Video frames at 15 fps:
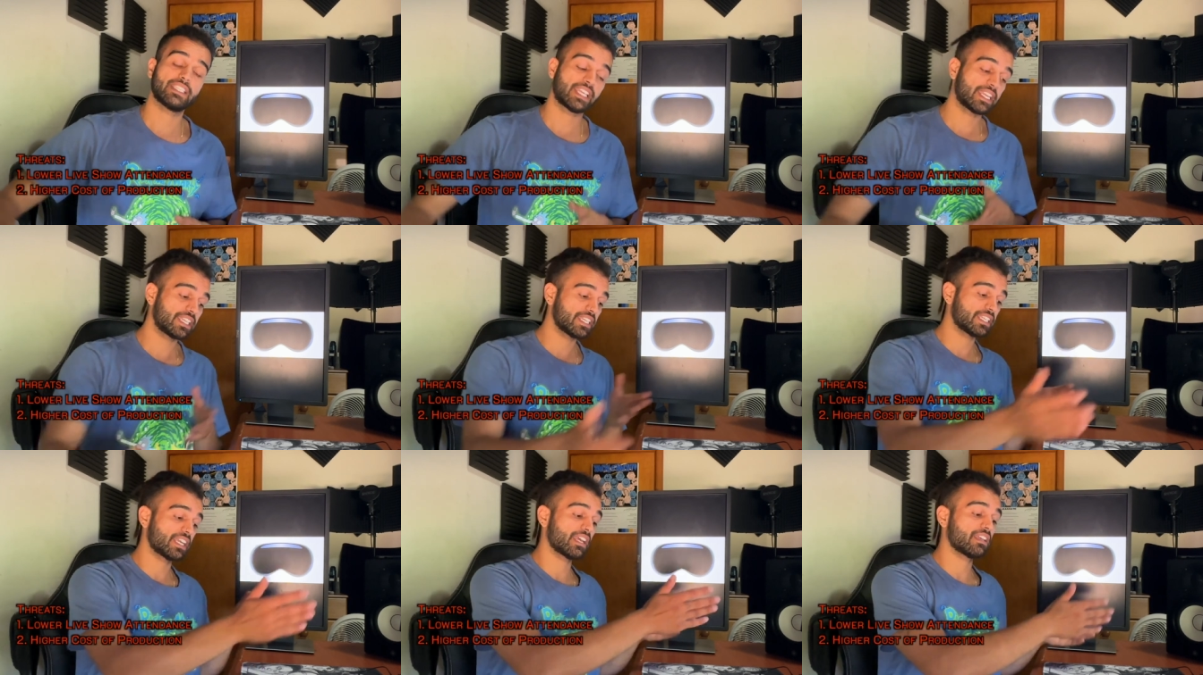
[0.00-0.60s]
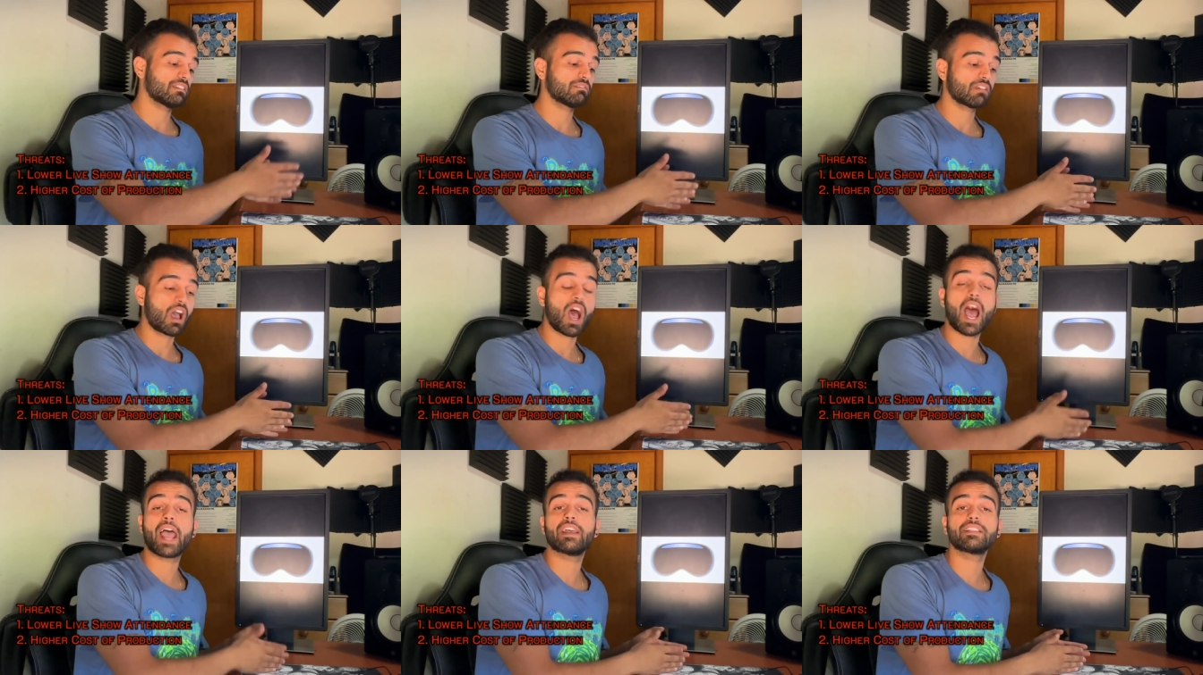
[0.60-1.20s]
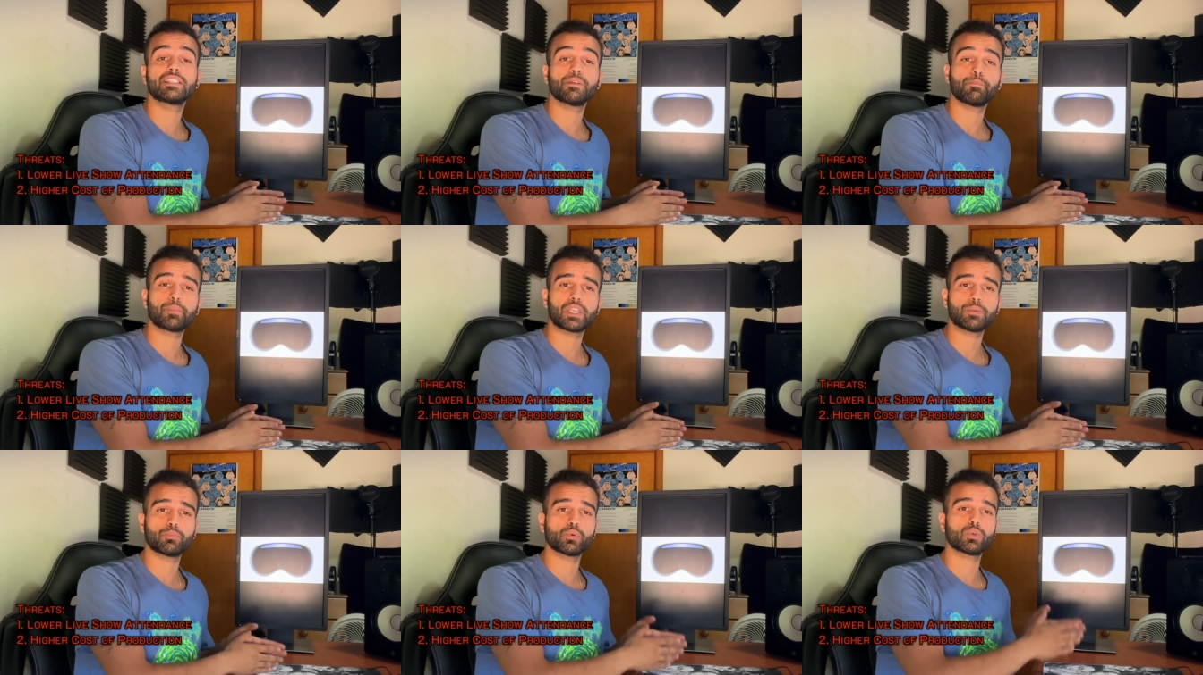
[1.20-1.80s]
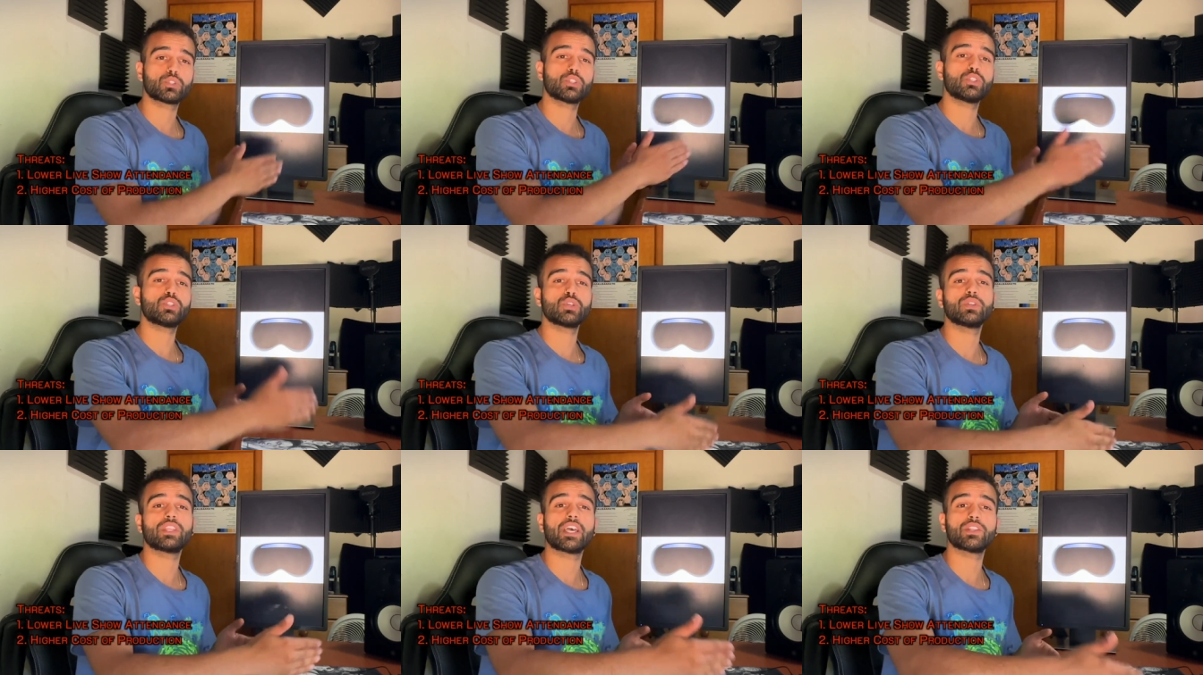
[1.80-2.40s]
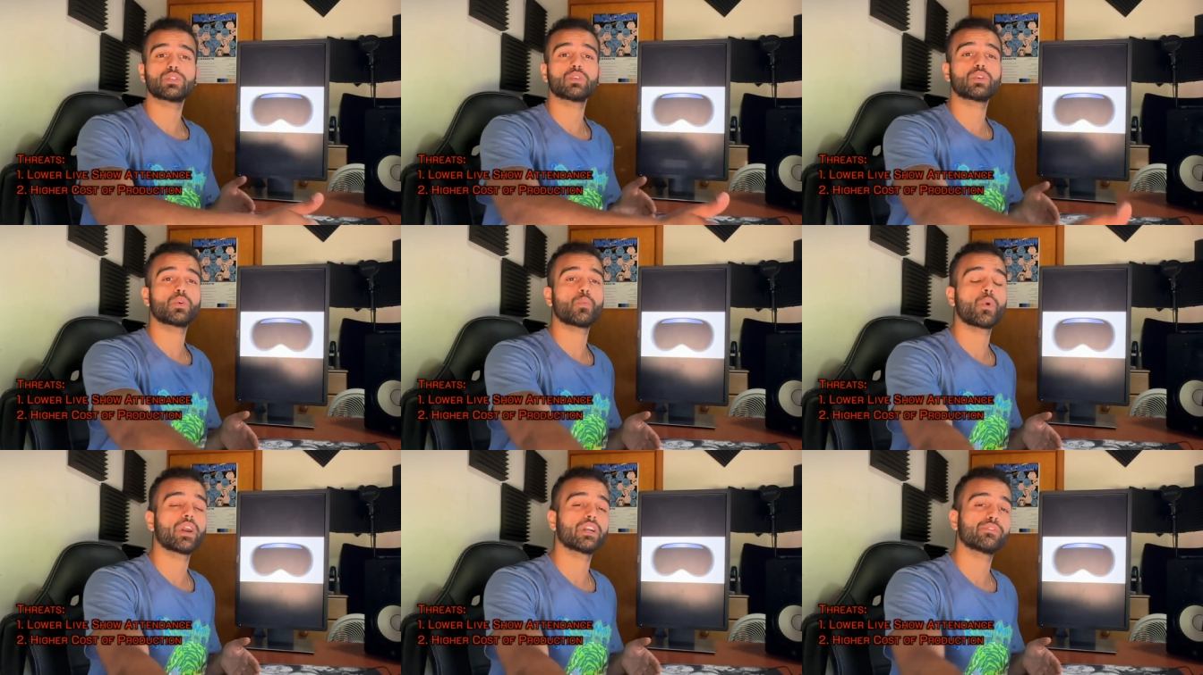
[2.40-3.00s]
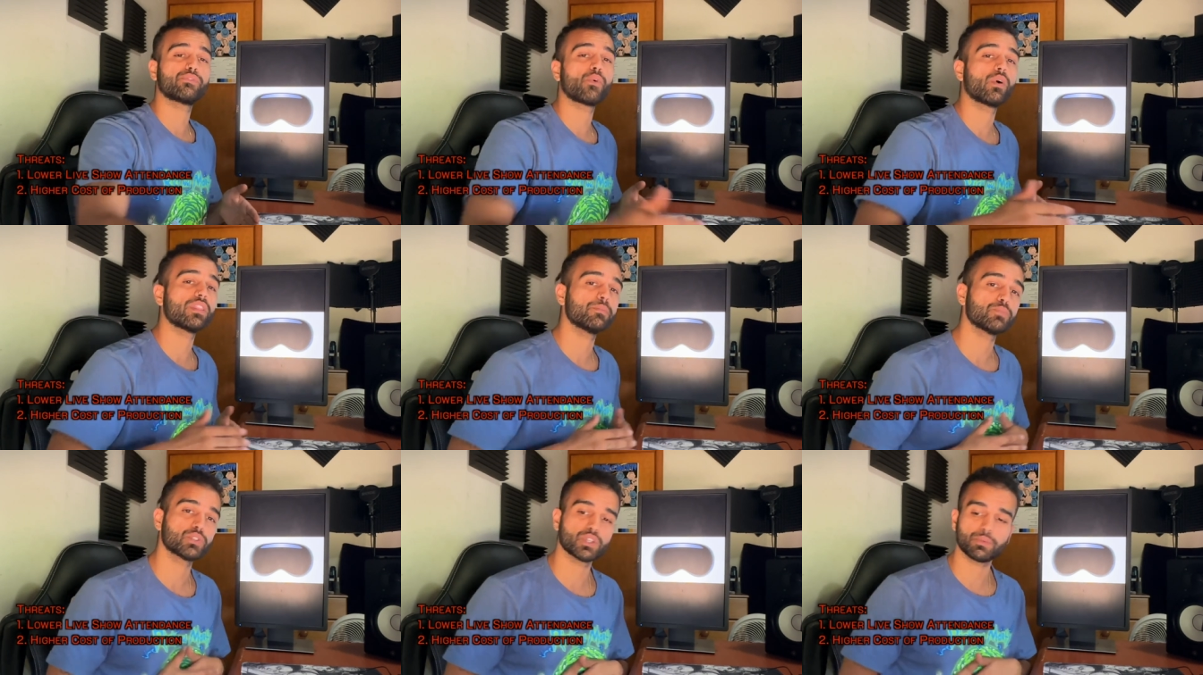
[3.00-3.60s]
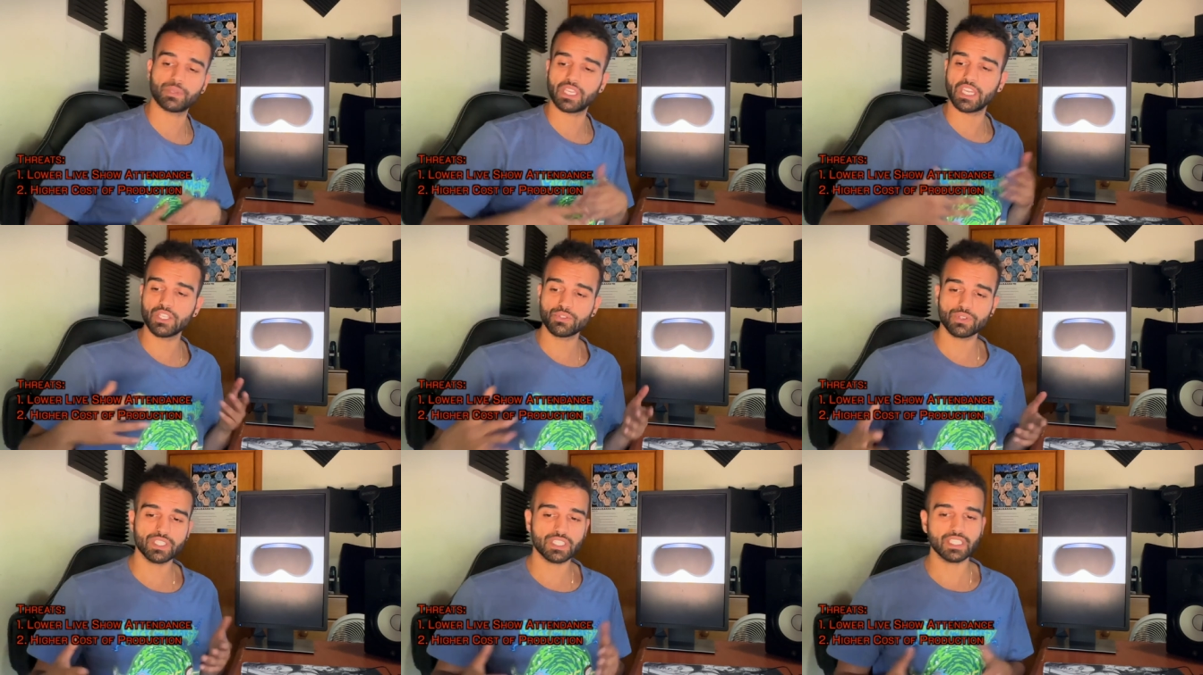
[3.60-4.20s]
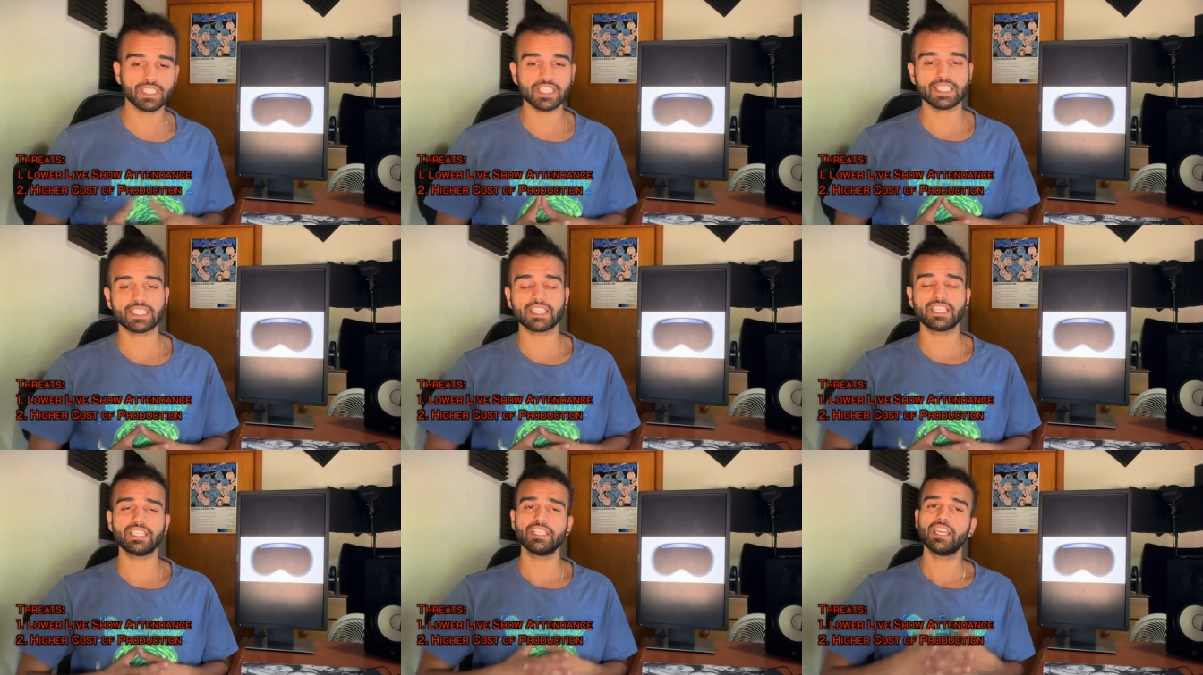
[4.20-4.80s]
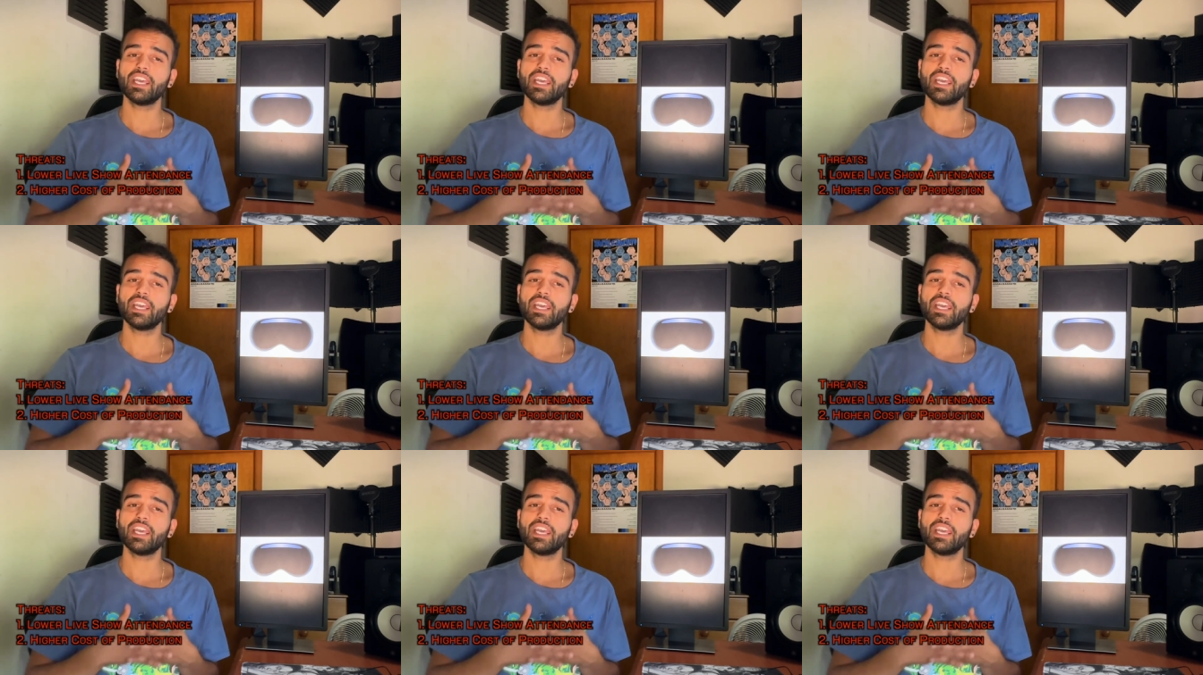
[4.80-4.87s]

They can get hire some people to do that sort of work for them. So it'd be interesting to see